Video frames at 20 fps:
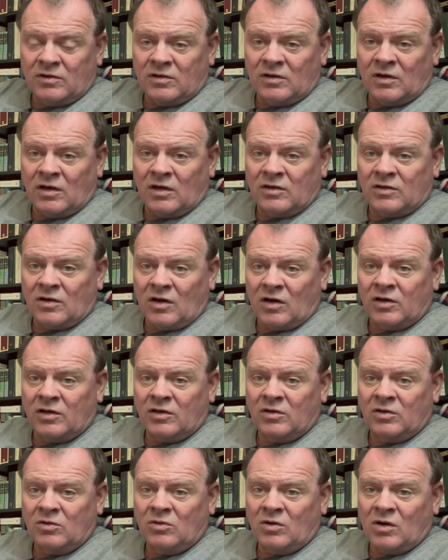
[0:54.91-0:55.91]
I
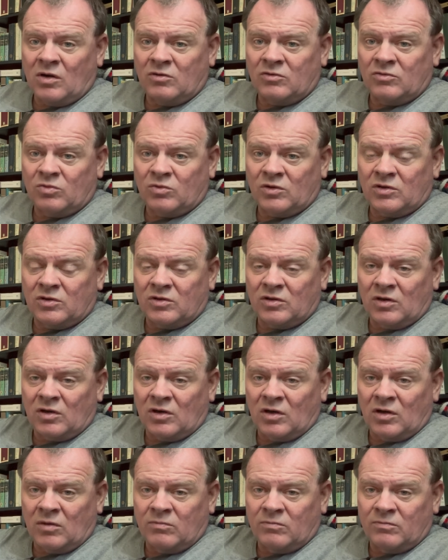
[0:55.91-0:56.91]
was
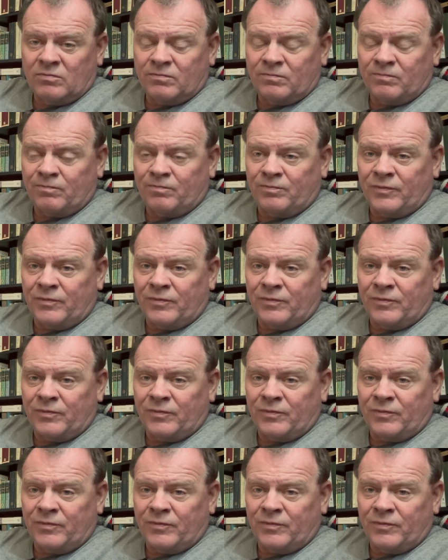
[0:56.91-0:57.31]
with